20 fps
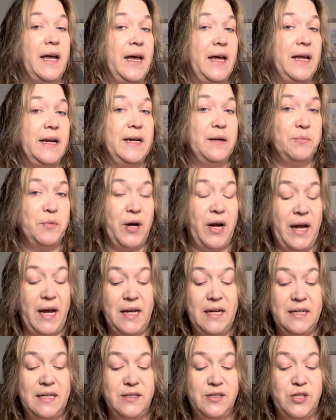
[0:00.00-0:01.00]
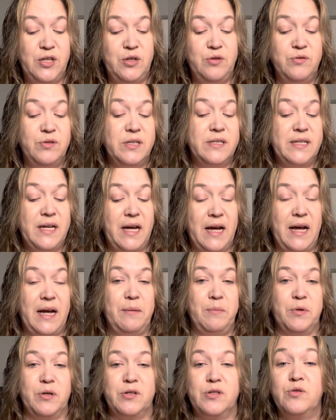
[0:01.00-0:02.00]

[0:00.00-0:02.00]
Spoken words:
And number eight is use a timer.